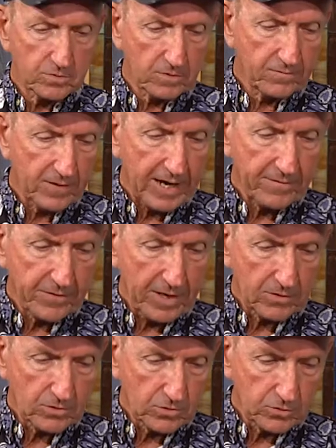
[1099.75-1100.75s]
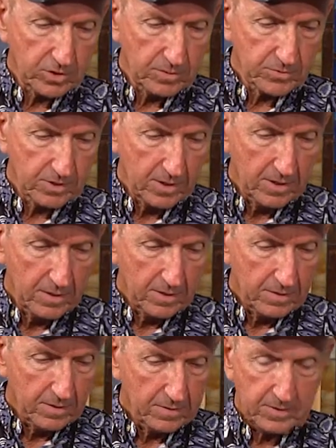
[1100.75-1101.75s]
So 5,000 trips
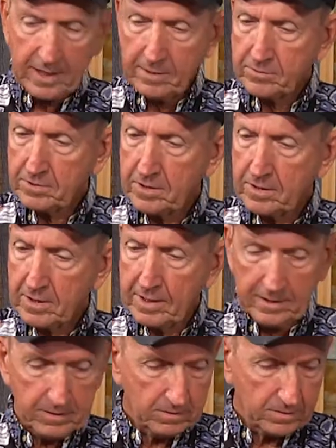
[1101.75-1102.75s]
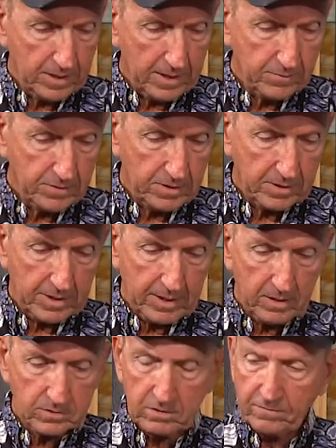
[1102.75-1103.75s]
times 10 gallons times 10
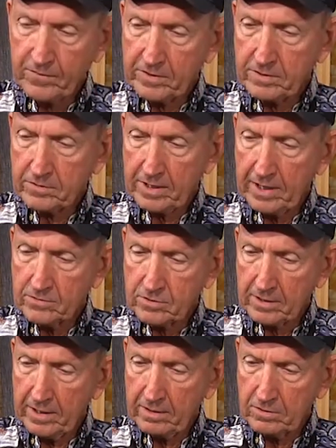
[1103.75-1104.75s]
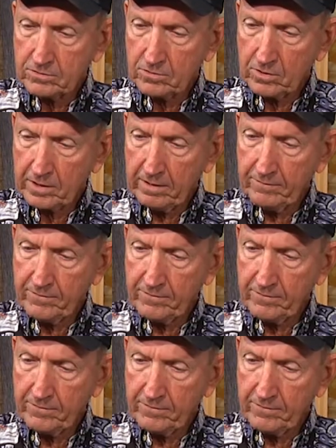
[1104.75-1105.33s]
gallons is 50,000 gallons. Okay,